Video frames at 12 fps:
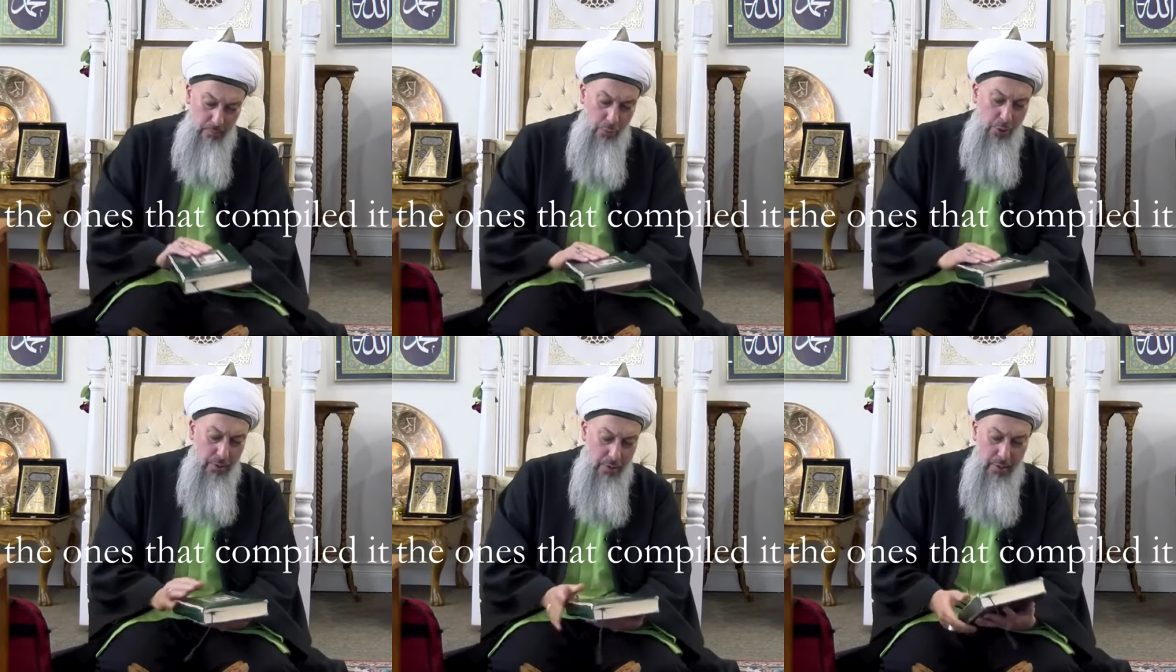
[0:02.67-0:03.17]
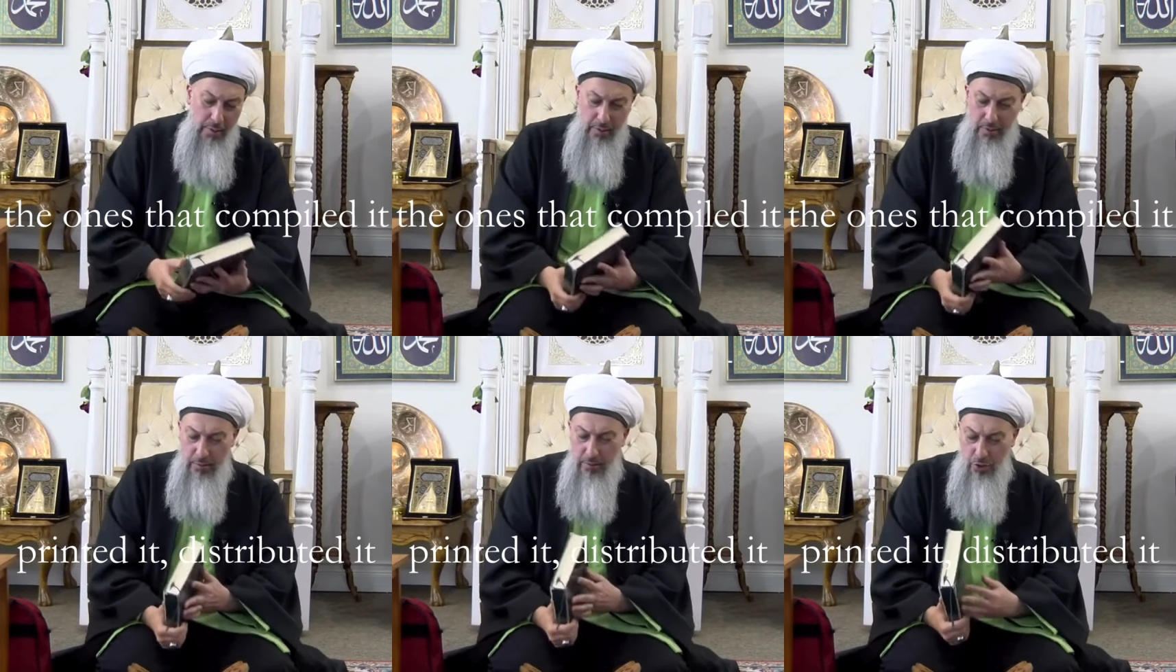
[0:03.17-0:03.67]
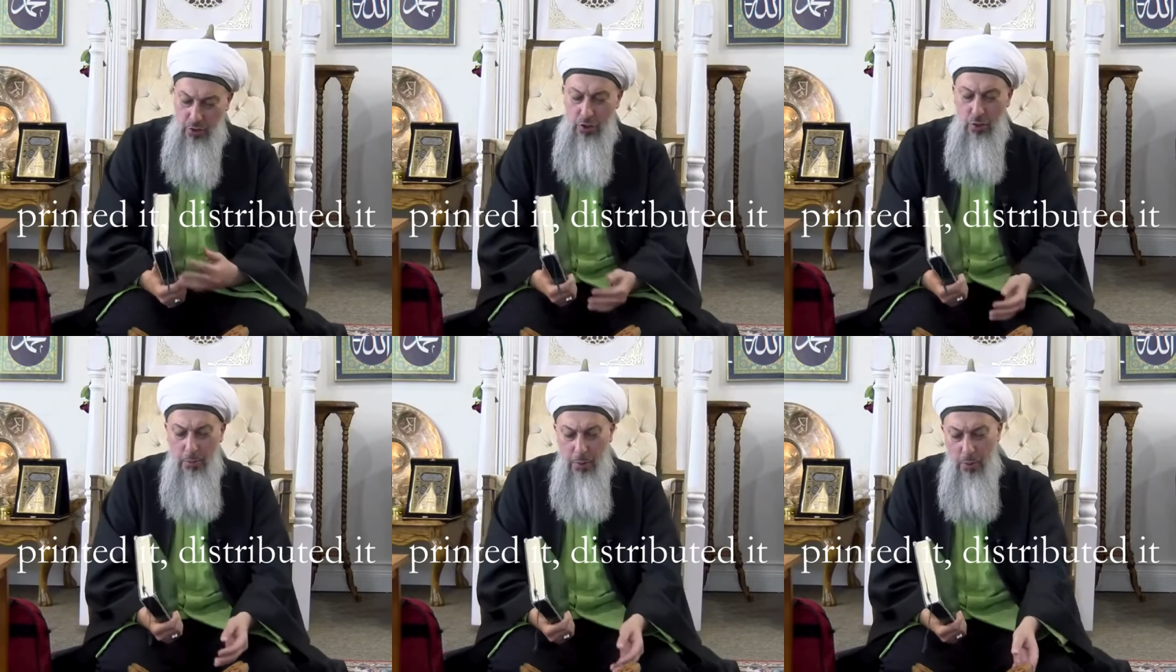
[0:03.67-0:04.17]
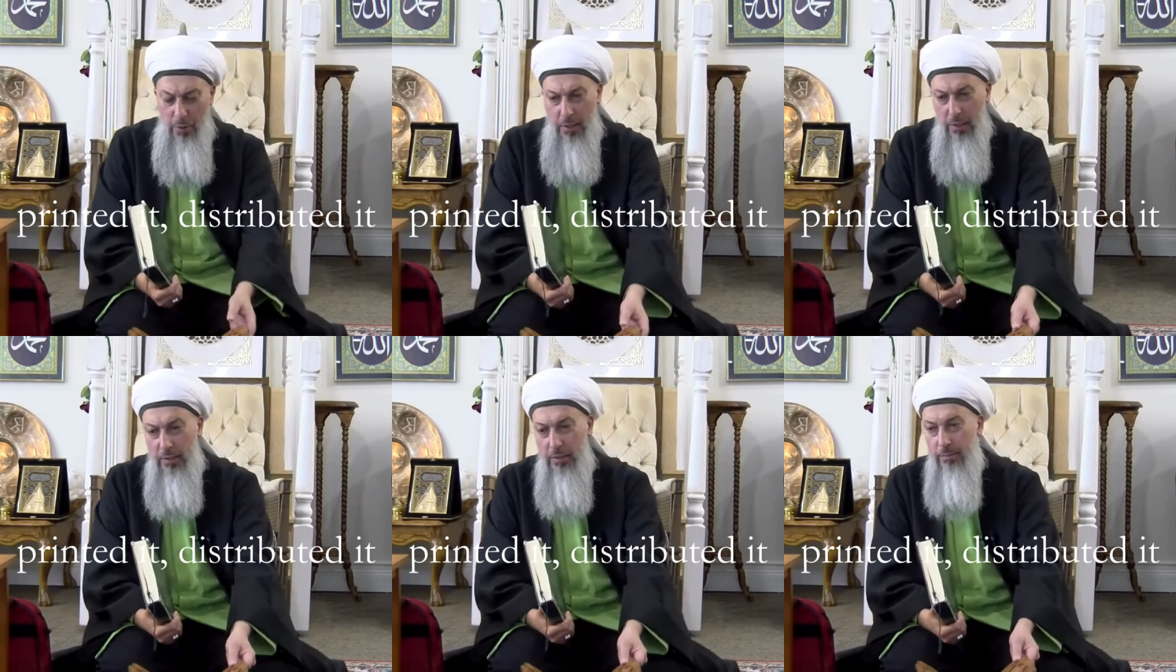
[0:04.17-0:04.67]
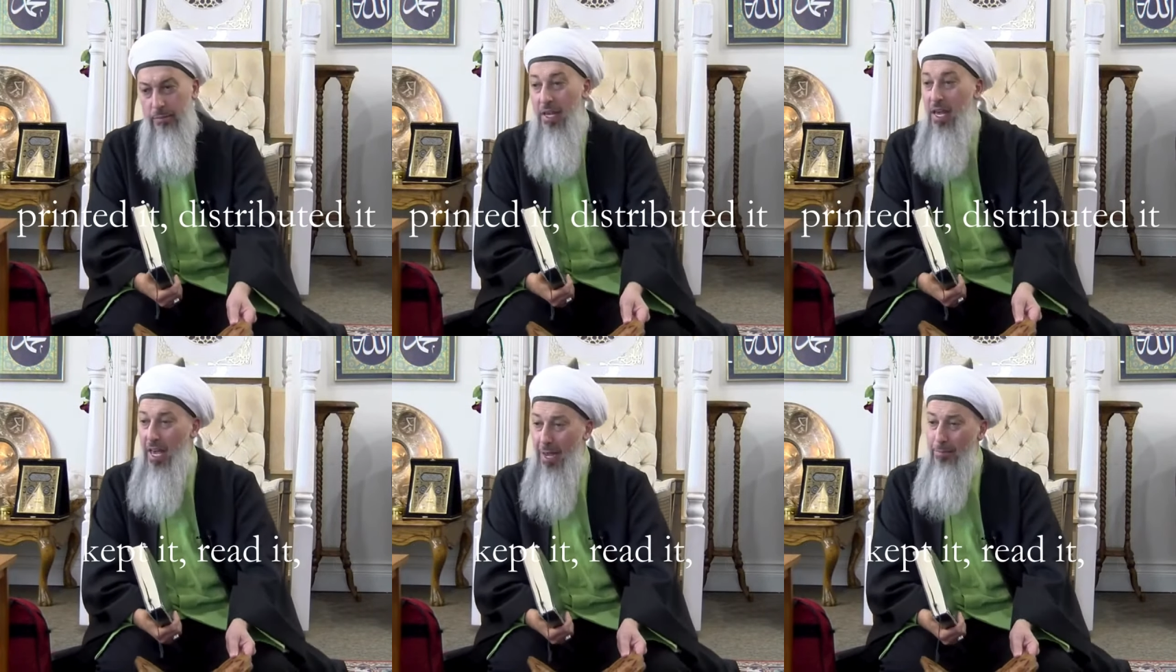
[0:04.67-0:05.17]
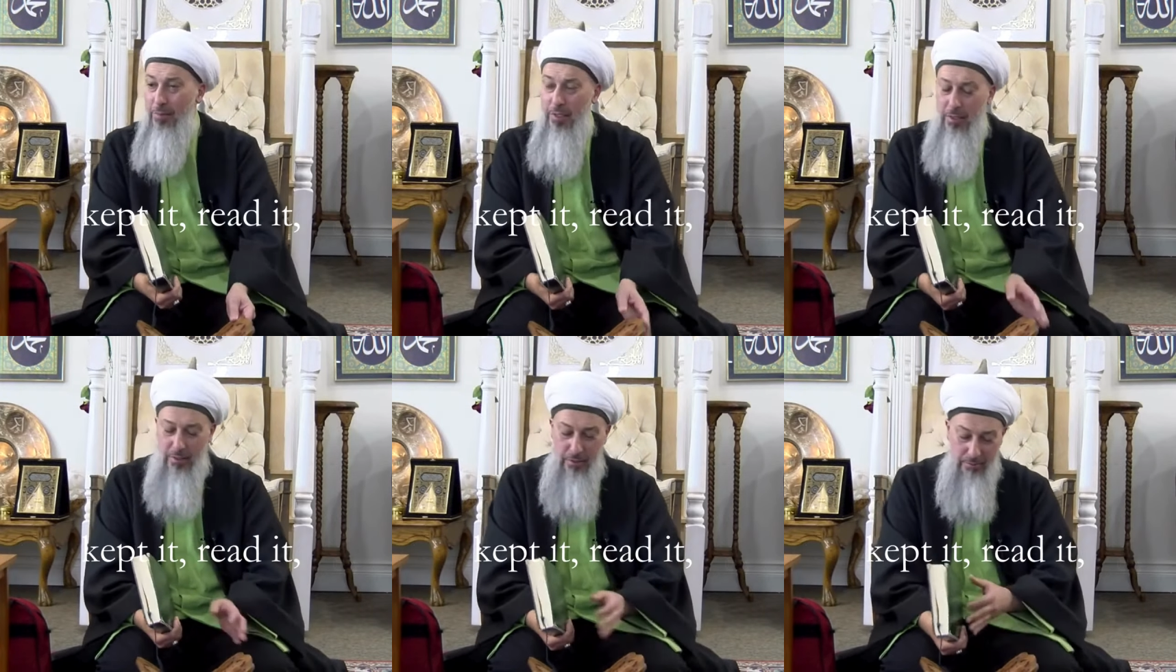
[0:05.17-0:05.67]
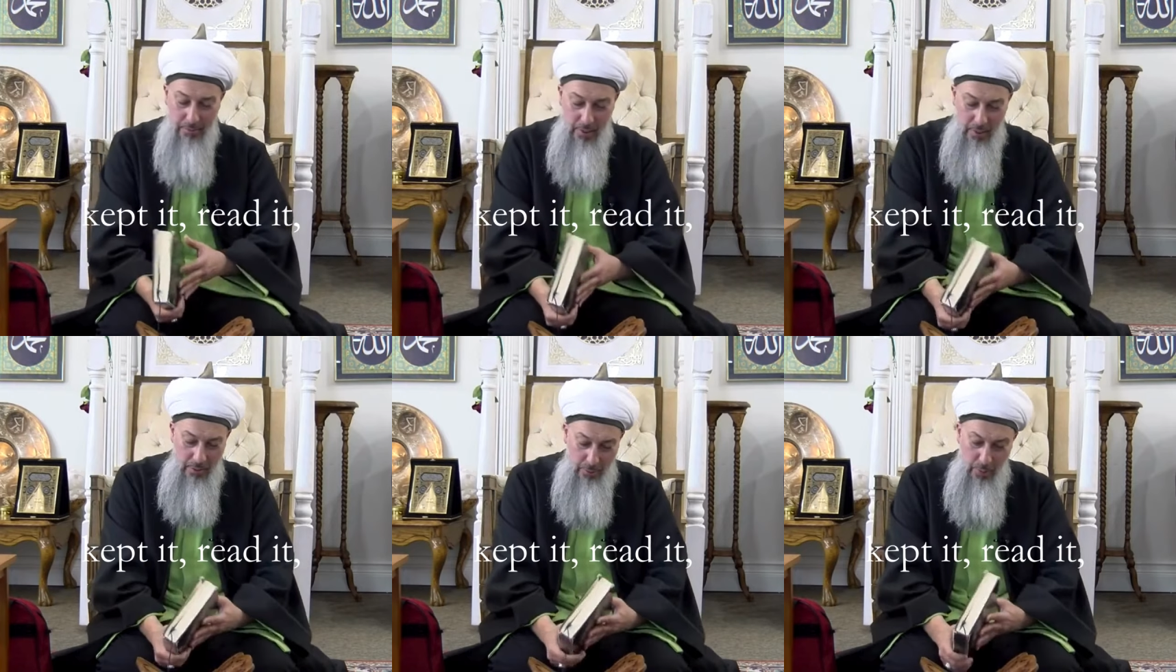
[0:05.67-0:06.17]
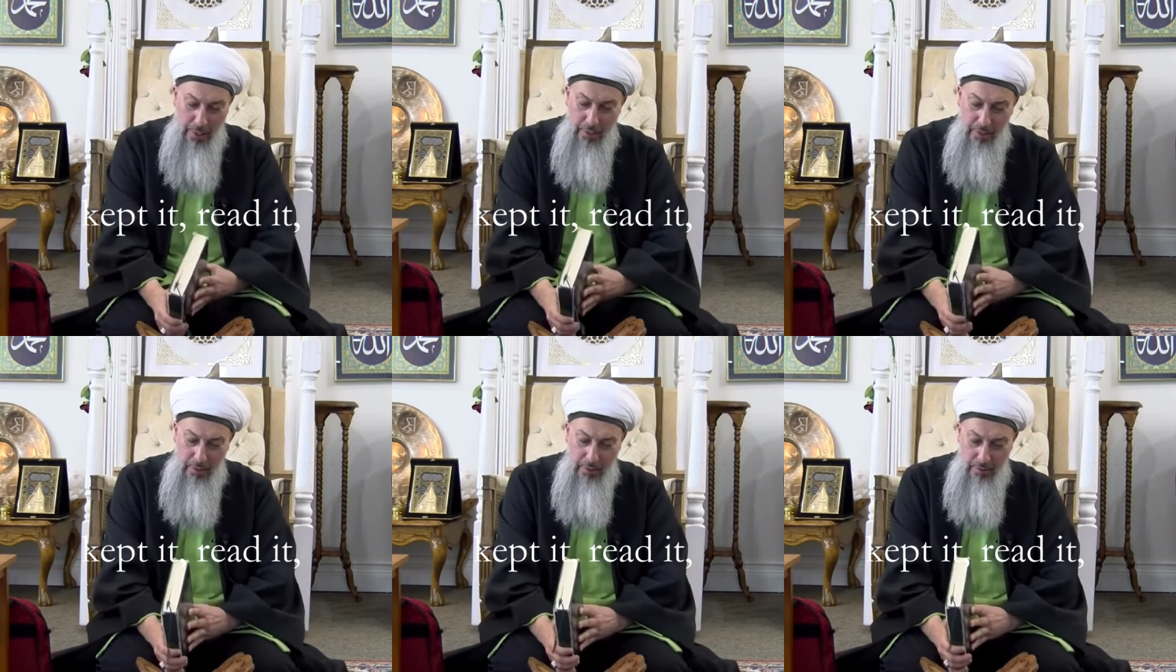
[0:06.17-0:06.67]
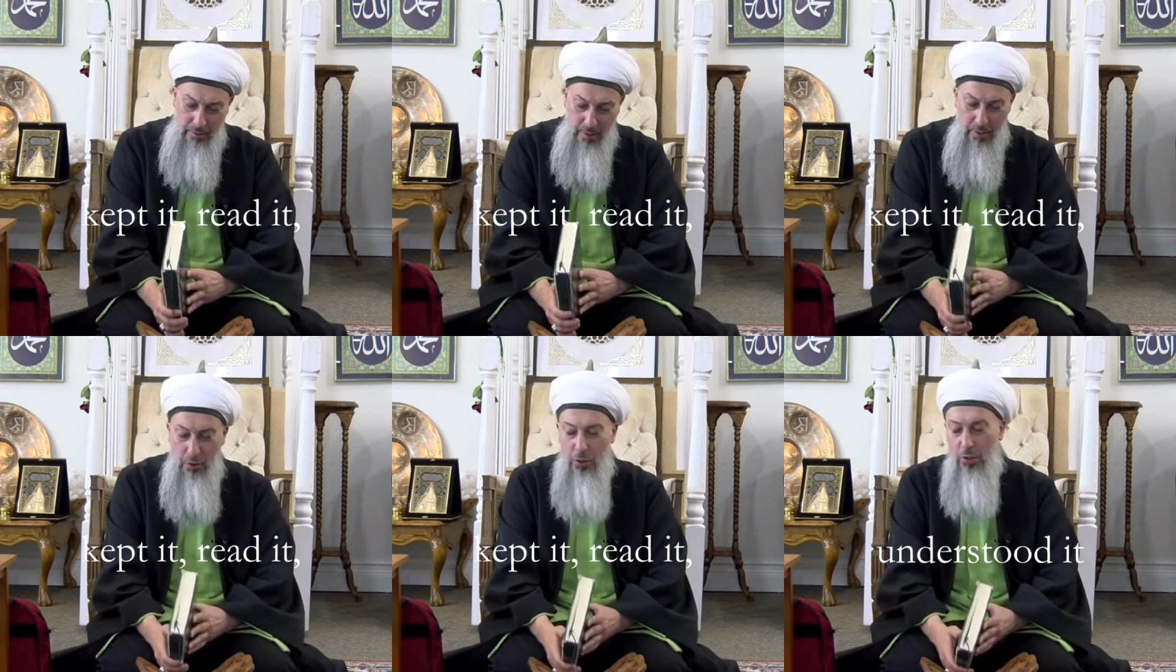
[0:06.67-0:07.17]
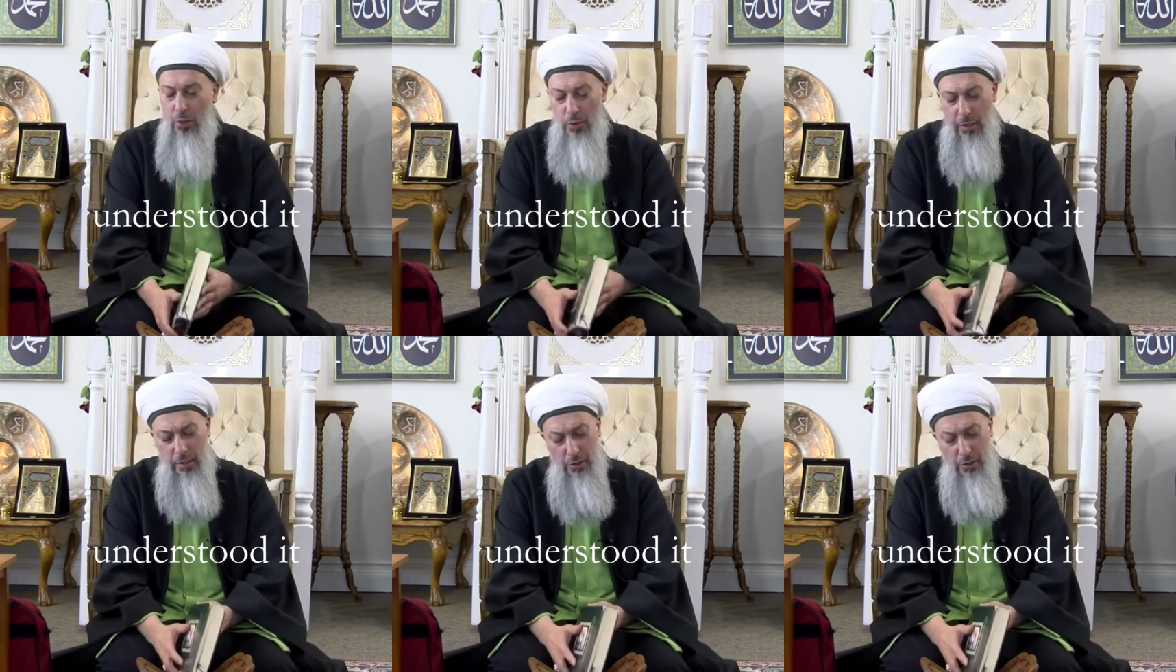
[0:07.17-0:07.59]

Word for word: printed it, distributed it, kept it, read it, understood it.